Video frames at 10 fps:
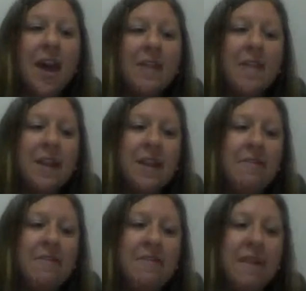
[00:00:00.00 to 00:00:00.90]

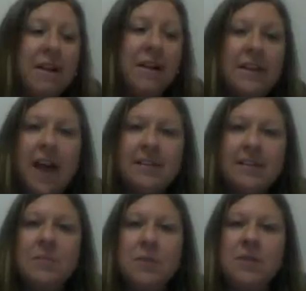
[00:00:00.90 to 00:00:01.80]
The very
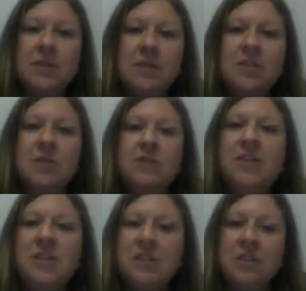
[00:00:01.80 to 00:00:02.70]
last person to
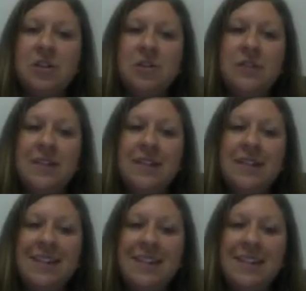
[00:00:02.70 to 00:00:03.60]
reach out to
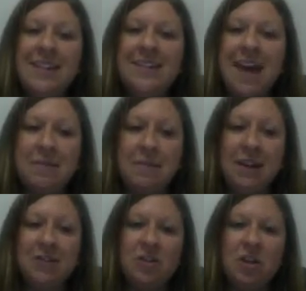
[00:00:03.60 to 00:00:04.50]
is the data
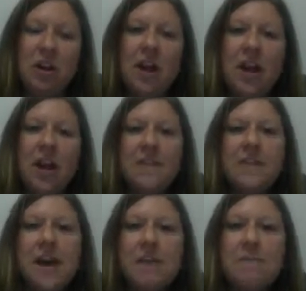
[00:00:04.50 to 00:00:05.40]
manager. The
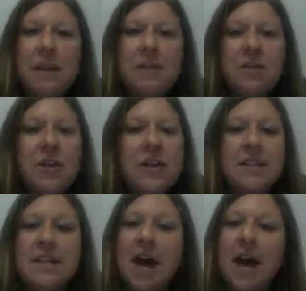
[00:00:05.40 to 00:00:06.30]
data manager
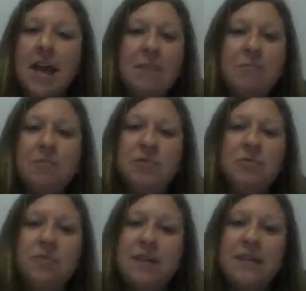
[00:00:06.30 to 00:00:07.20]
is not able
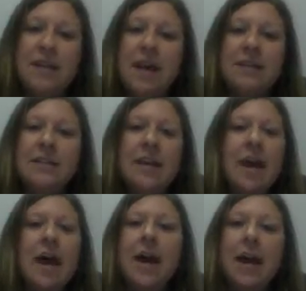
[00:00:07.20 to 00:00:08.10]
to reset
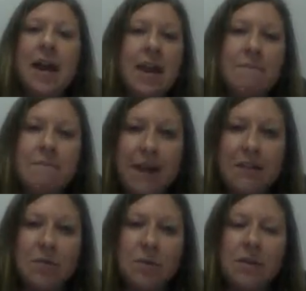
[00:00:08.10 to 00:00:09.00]
IAM
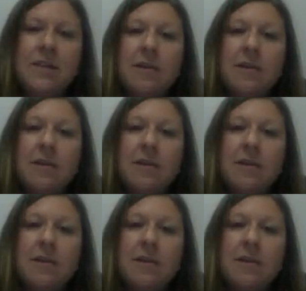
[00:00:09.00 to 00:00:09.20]
passwords.